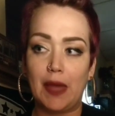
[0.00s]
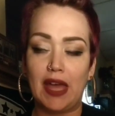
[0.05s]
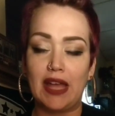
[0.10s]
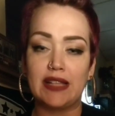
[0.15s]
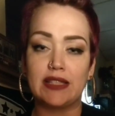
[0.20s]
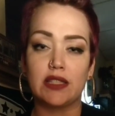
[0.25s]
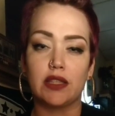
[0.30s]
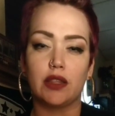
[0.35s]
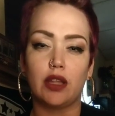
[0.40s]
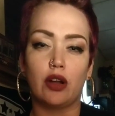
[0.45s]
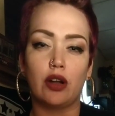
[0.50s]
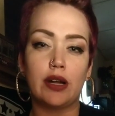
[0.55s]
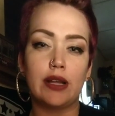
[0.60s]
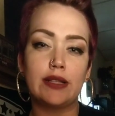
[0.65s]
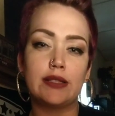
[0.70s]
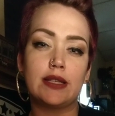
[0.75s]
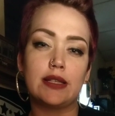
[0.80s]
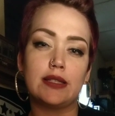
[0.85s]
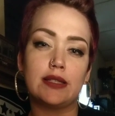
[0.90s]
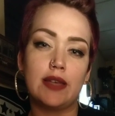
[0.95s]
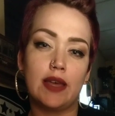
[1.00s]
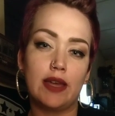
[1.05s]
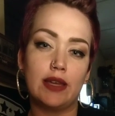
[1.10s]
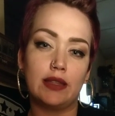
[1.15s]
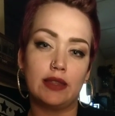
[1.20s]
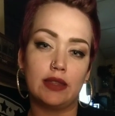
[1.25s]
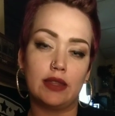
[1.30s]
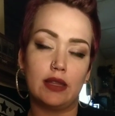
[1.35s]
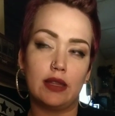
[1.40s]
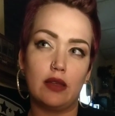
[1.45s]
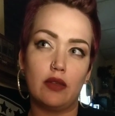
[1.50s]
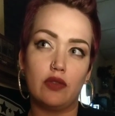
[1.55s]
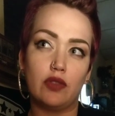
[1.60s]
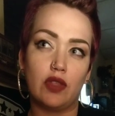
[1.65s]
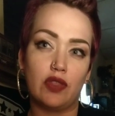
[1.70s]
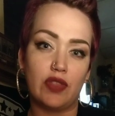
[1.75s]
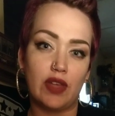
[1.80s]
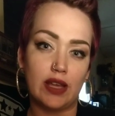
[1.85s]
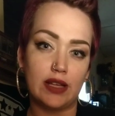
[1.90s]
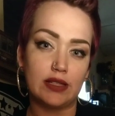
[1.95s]
it's learning to take the
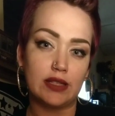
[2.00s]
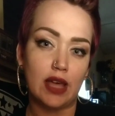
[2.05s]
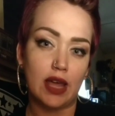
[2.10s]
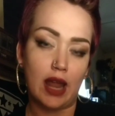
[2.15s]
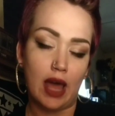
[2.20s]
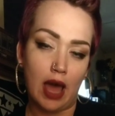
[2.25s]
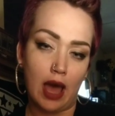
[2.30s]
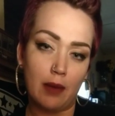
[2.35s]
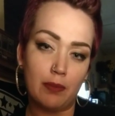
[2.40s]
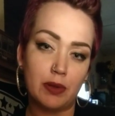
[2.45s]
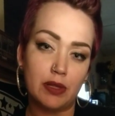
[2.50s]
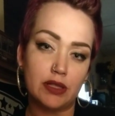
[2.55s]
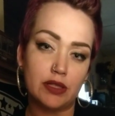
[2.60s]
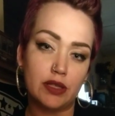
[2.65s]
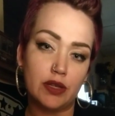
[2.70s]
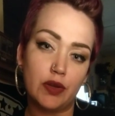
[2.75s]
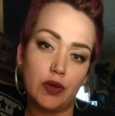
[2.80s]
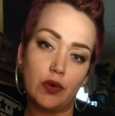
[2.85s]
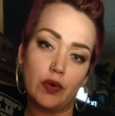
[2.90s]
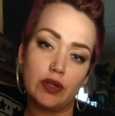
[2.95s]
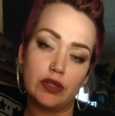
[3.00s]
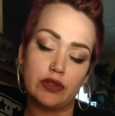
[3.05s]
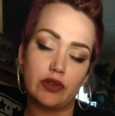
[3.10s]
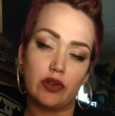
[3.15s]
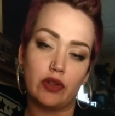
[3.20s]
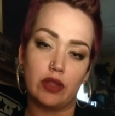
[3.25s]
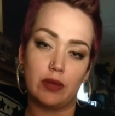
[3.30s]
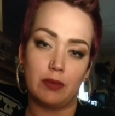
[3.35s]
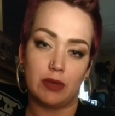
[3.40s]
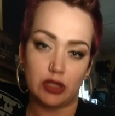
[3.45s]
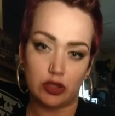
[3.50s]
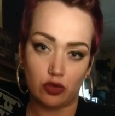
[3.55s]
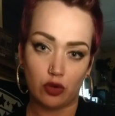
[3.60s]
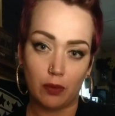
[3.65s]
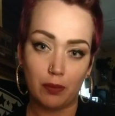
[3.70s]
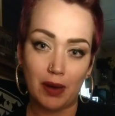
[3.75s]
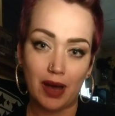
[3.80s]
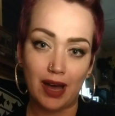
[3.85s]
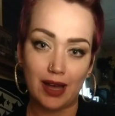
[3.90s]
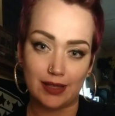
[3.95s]
things that happen to you and turn them into a
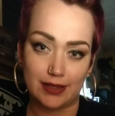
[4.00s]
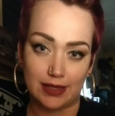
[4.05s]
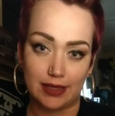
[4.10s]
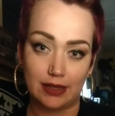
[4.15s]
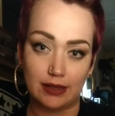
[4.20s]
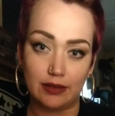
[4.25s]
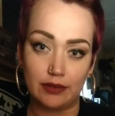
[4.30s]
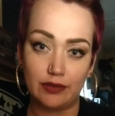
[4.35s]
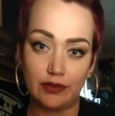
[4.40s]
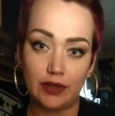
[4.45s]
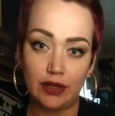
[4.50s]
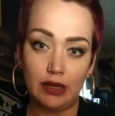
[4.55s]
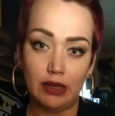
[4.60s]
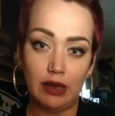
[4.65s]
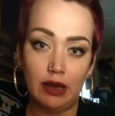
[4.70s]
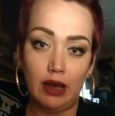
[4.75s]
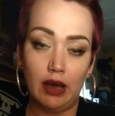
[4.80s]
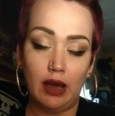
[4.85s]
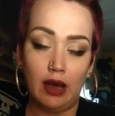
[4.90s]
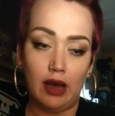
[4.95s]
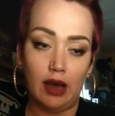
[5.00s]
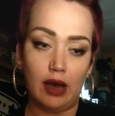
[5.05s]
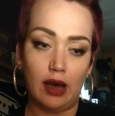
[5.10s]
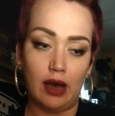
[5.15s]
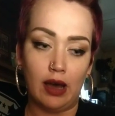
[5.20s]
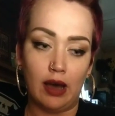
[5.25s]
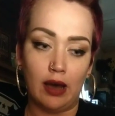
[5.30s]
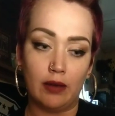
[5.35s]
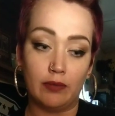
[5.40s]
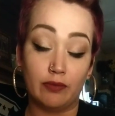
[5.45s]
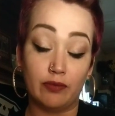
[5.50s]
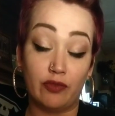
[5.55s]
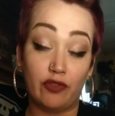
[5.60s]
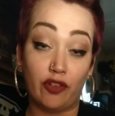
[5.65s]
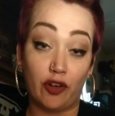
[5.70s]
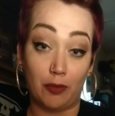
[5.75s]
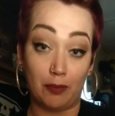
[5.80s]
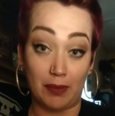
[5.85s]
positive. For